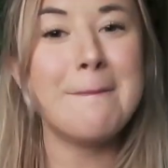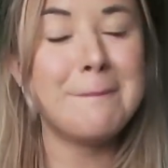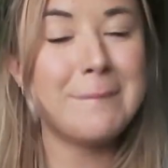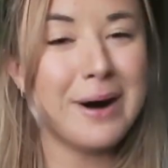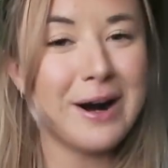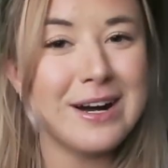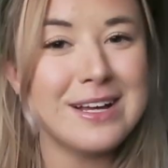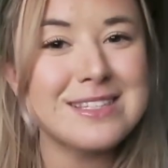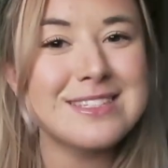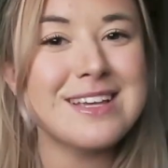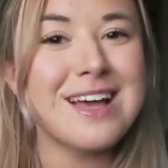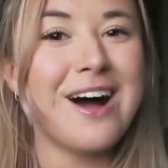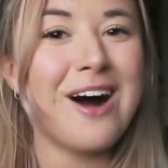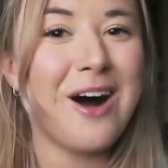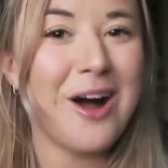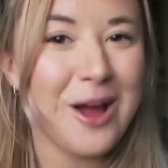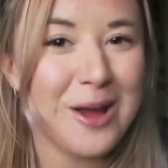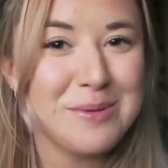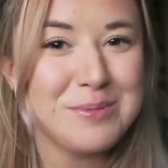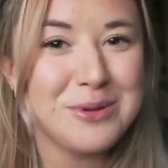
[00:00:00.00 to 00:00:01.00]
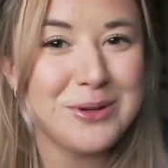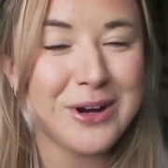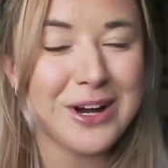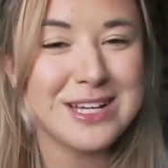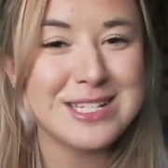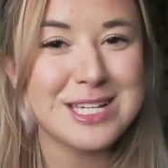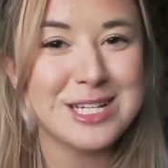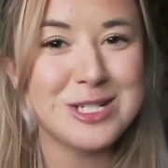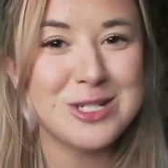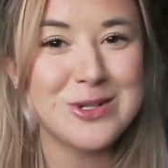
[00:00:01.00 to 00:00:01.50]
But I hope you
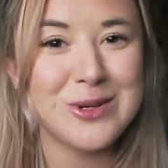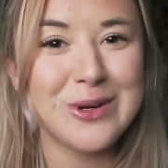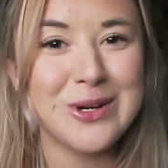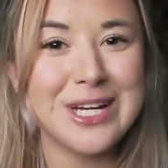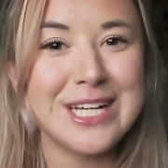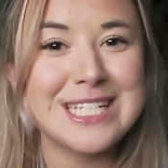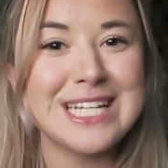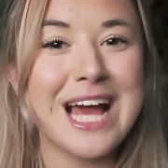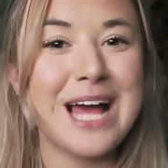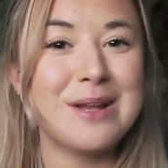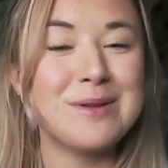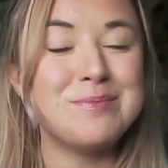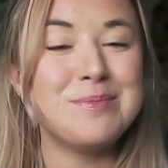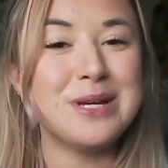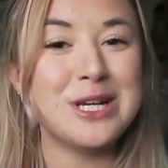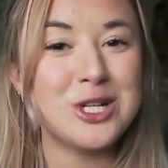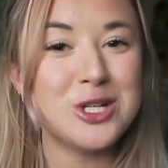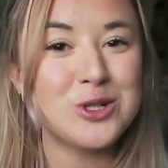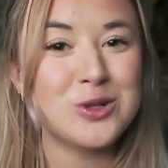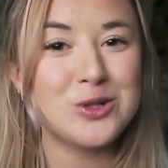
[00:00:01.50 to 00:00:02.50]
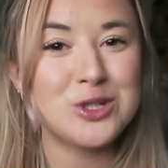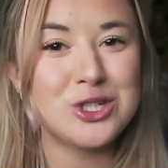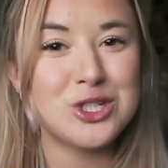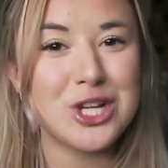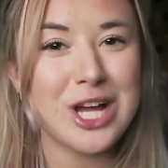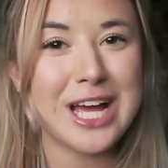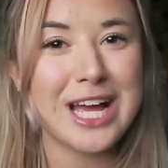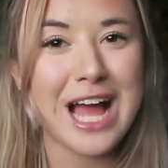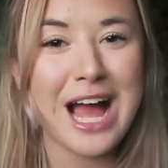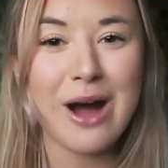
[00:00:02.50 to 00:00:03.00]
guys enjoyed, and be sure to check